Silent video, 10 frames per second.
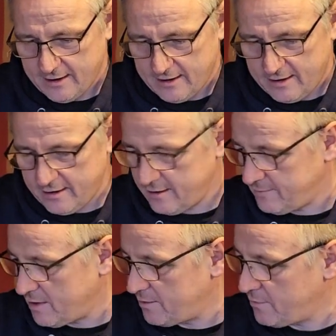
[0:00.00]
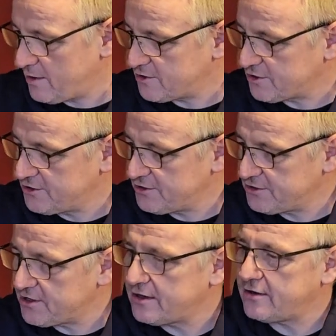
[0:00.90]
Welsh
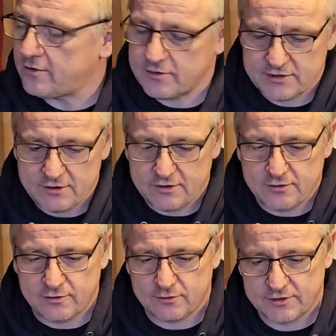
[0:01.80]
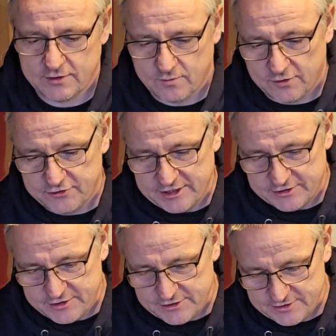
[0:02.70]
onions, also called wandering
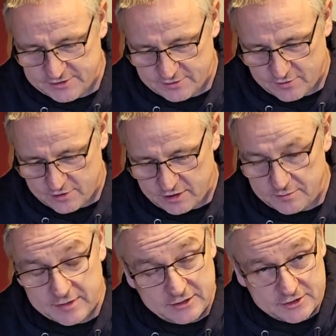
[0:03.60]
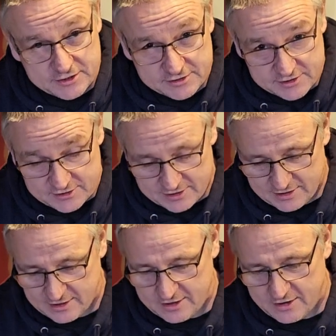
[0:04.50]
onions or clumping onions
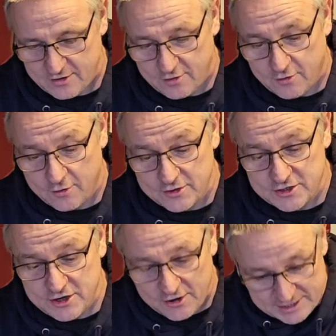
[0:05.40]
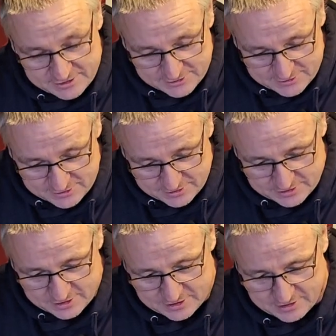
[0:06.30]
or Chinese
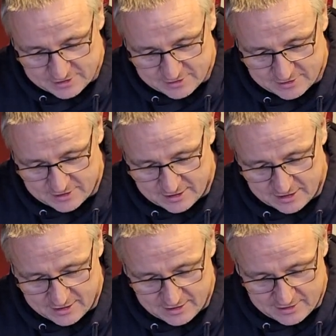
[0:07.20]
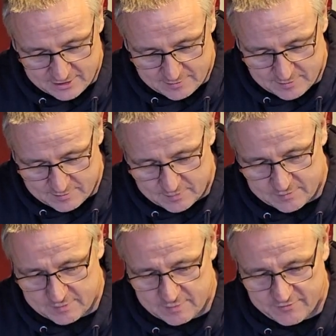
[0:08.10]
onions,
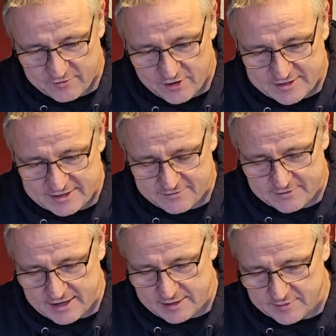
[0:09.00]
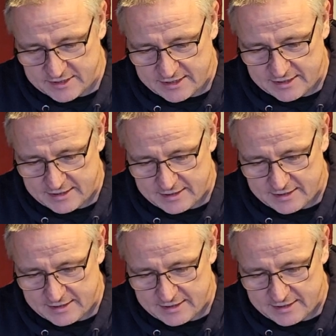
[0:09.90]
variety of different names.